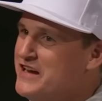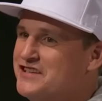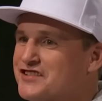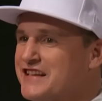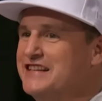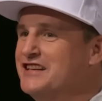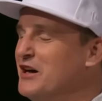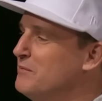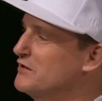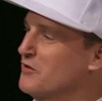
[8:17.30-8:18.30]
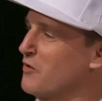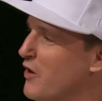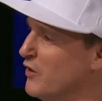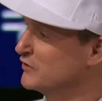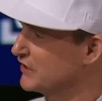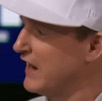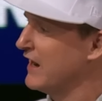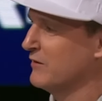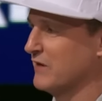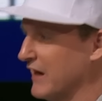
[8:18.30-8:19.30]
he just ended up at the wrong
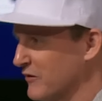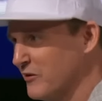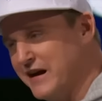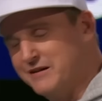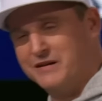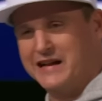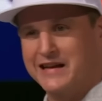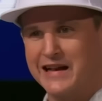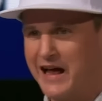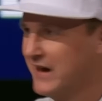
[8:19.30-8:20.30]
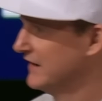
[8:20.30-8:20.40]
job. Yeah. Like, wait a minute, like.